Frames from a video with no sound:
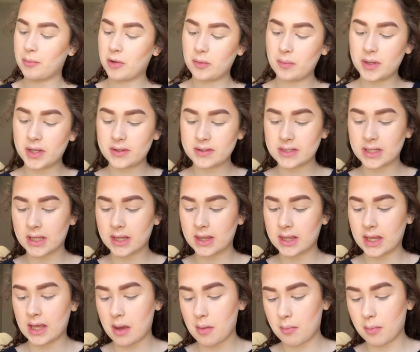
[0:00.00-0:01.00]
I'm gonna be using
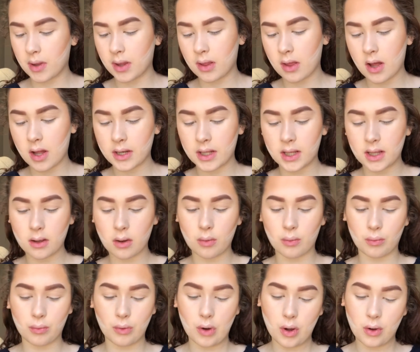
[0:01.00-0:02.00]
the Milani
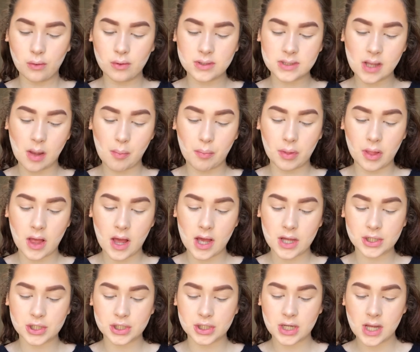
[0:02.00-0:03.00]
Rose
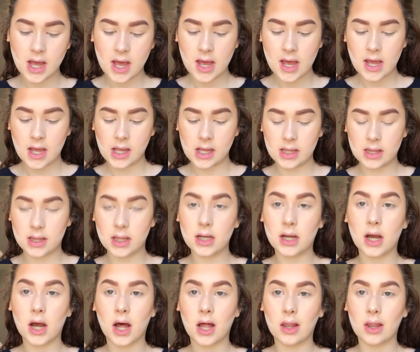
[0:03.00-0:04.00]
blush in the
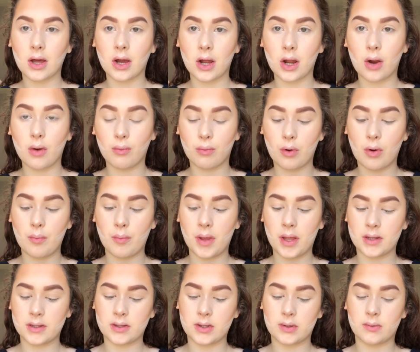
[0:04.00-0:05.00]
color
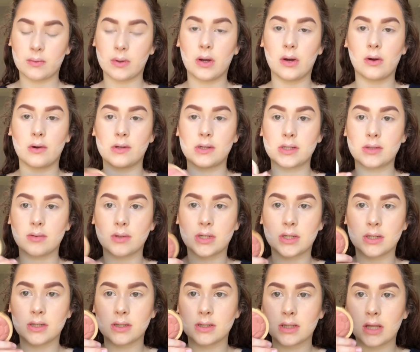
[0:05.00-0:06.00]
Romantic Rose,
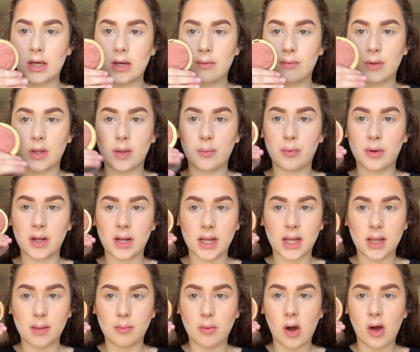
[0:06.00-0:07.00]
which is like really
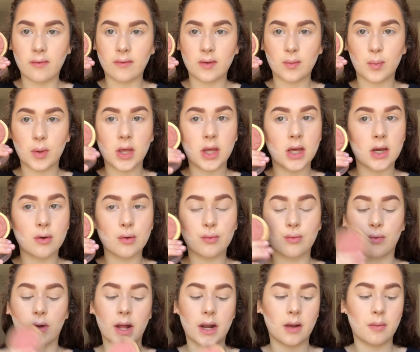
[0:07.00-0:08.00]
pretty mauve pink,
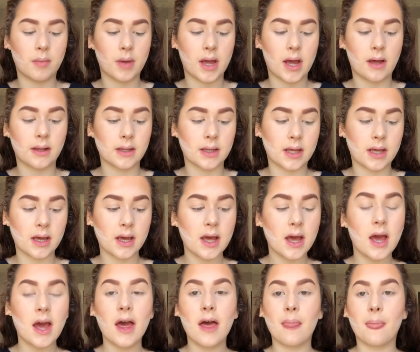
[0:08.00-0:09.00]
right up my alley.
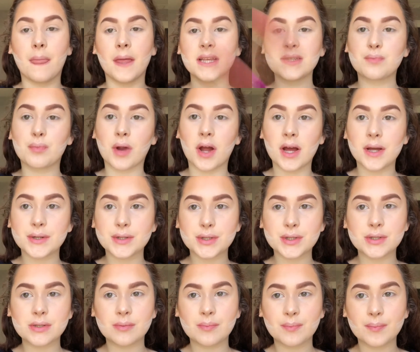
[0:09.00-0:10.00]
This
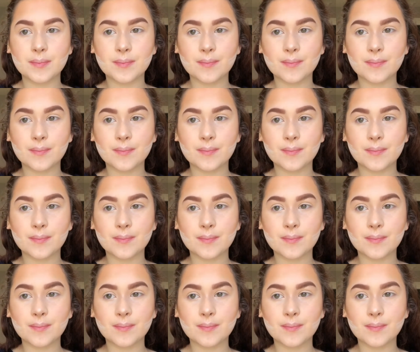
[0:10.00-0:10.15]
brush,